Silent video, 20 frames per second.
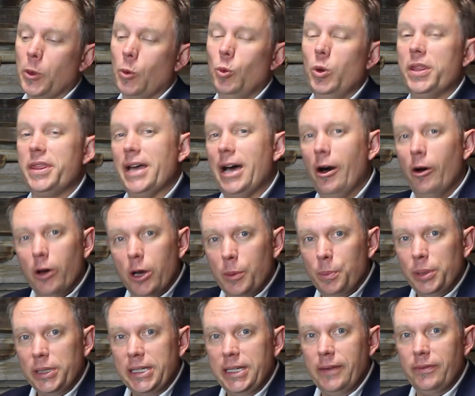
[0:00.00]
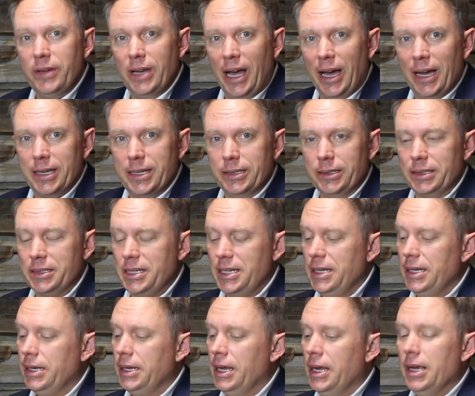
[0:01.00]
Without a plea of not
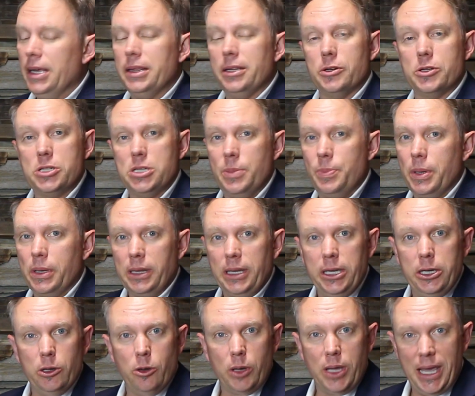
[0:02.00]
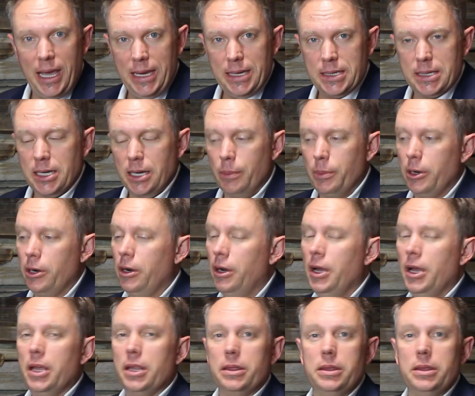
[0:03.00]
guilty, there's typically no case number,